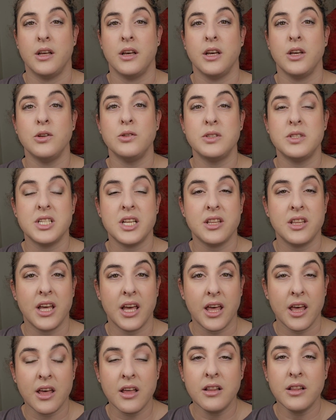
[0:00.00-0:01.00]
You'll see the
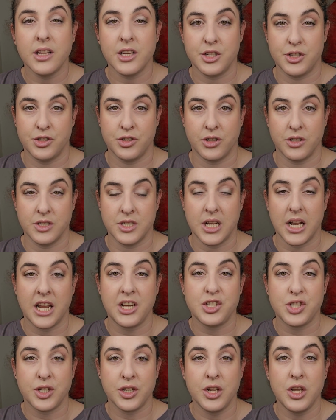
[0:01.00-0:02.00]
English
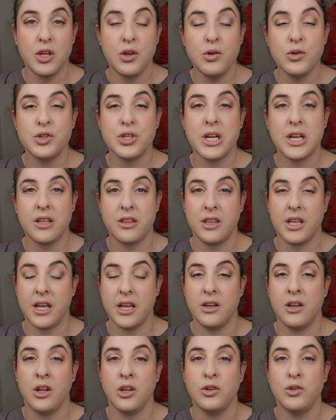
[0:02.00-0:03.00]
translation usually
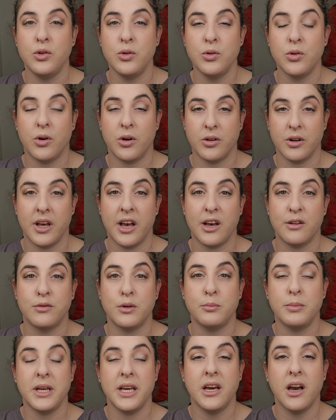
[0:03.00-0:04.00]
then do not have a
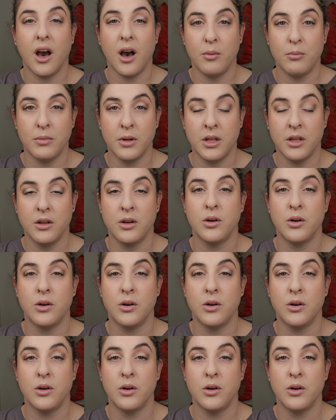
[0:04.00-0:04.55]
become